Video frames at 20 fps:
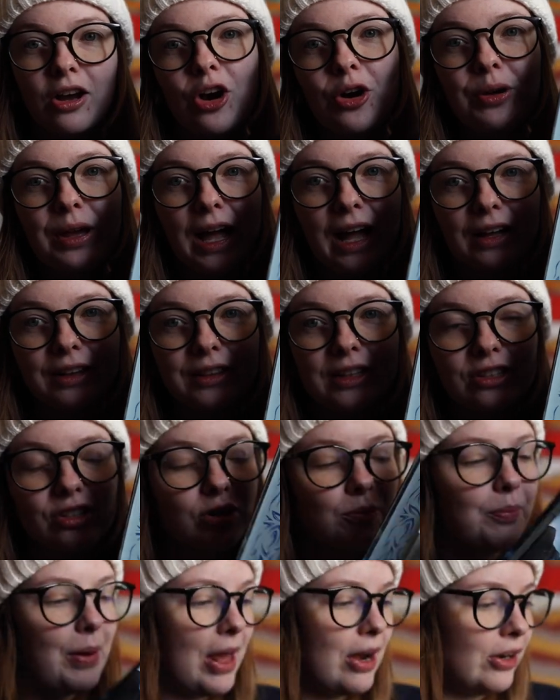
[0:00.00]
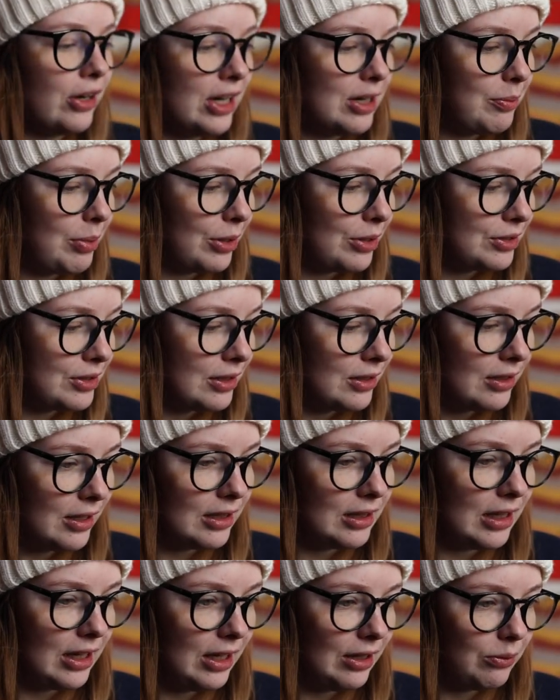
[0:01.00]
Oh, yeah. These are better in person
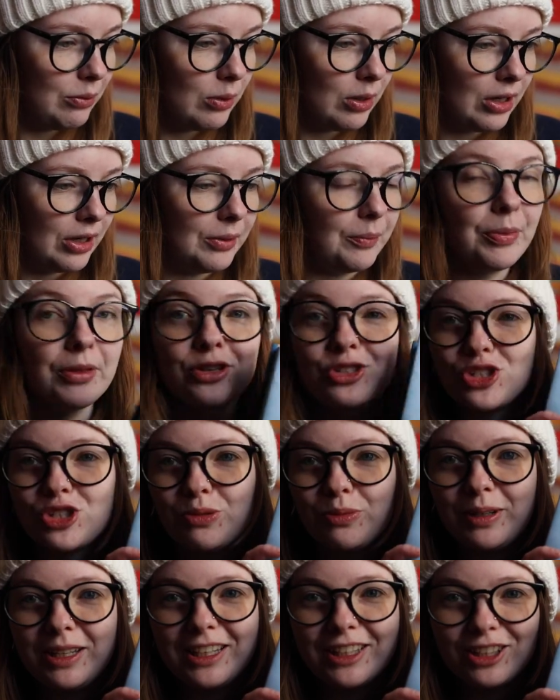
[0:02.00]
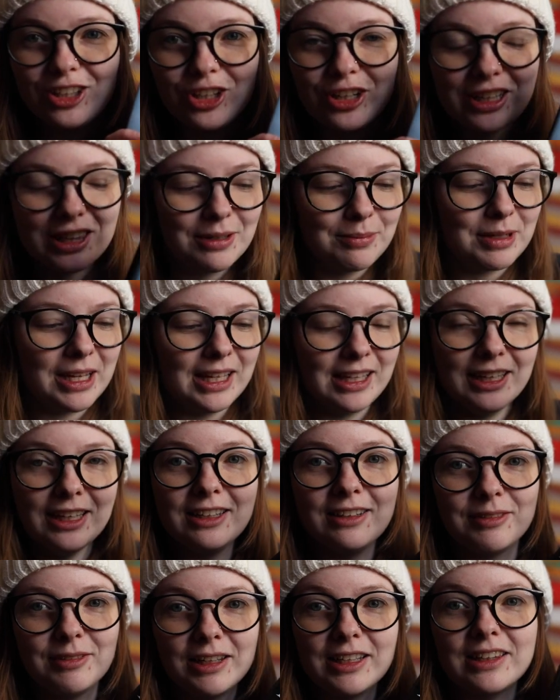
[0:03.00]
than they were. Should we look at them
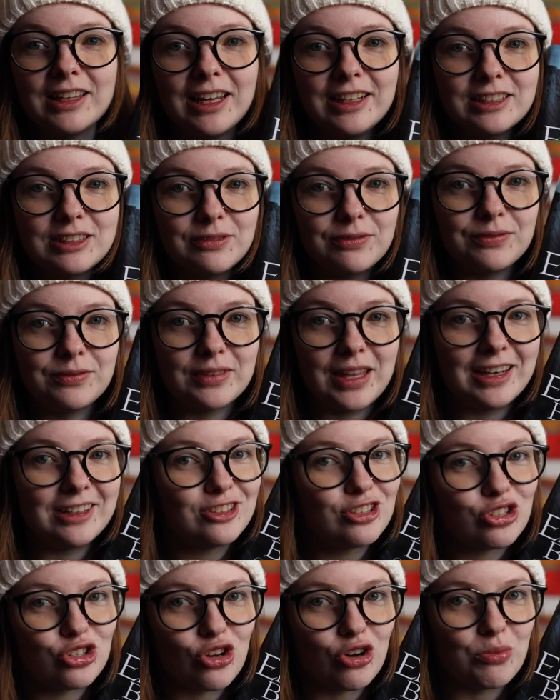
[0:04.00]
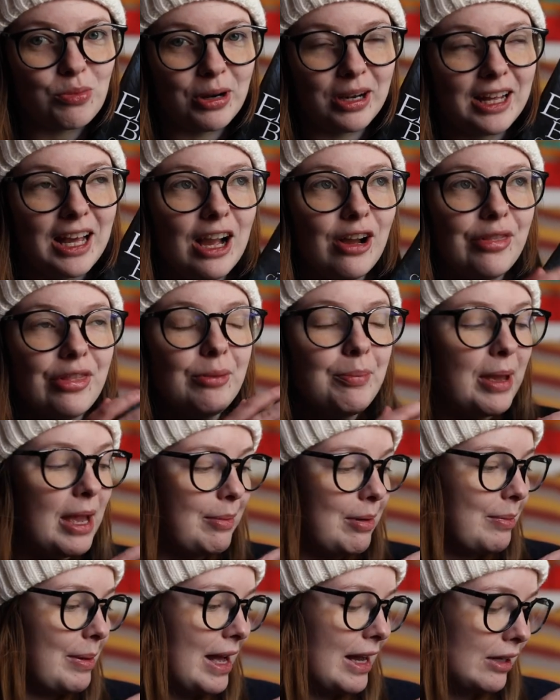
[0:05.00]
naked? Like, that is so pretty. I own the
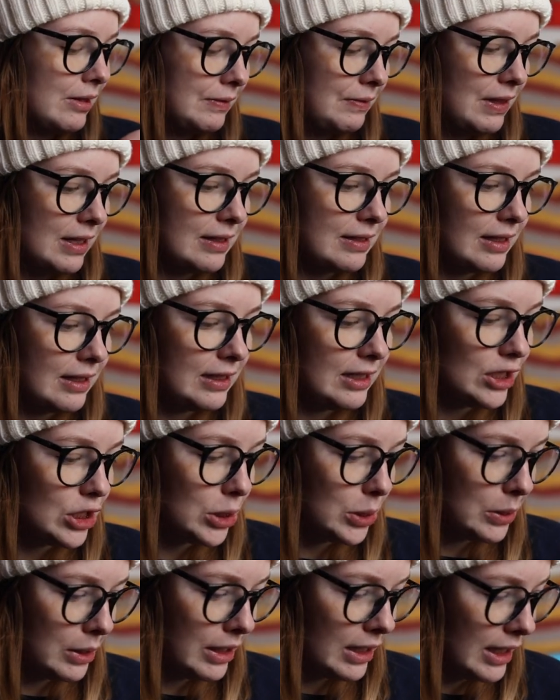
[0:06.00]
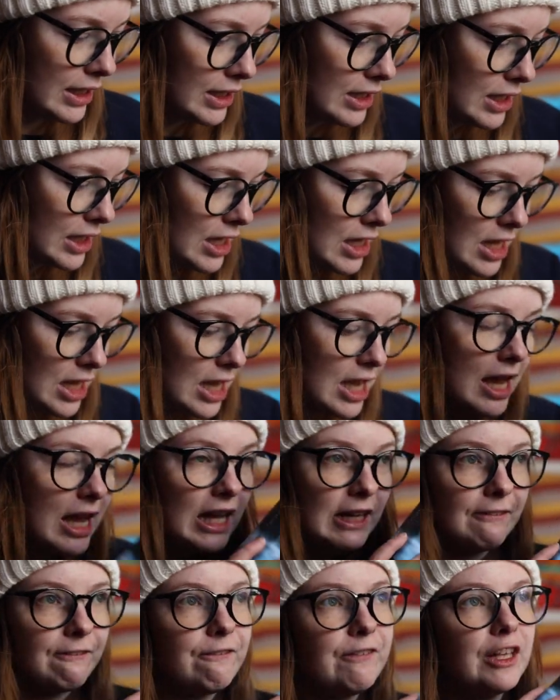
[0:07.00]
paperback of this. I need to read it.
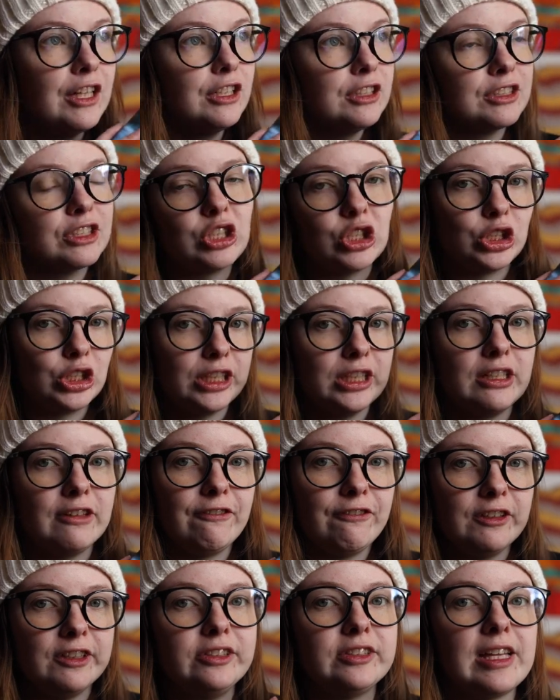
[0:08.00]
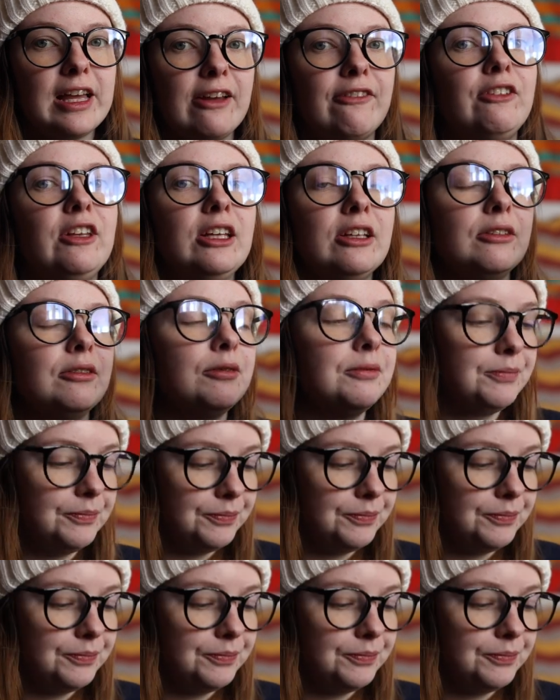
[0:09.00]
It feels good. It feels heavy.